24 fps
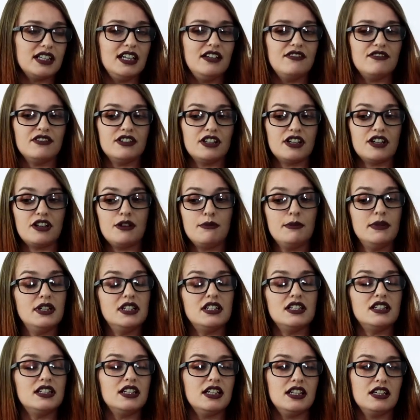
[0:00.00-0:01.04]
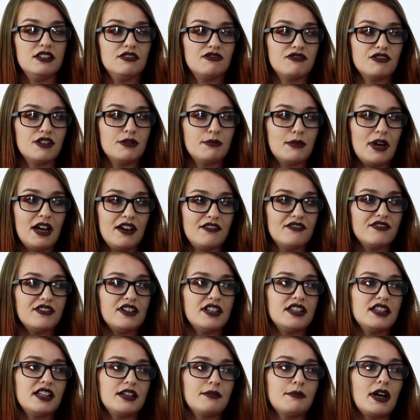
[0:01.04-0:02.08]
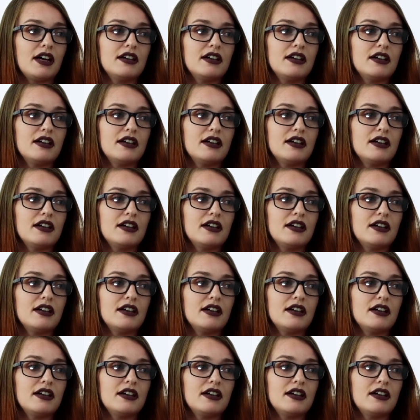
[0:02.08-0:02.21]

Even the humidity in the room, everything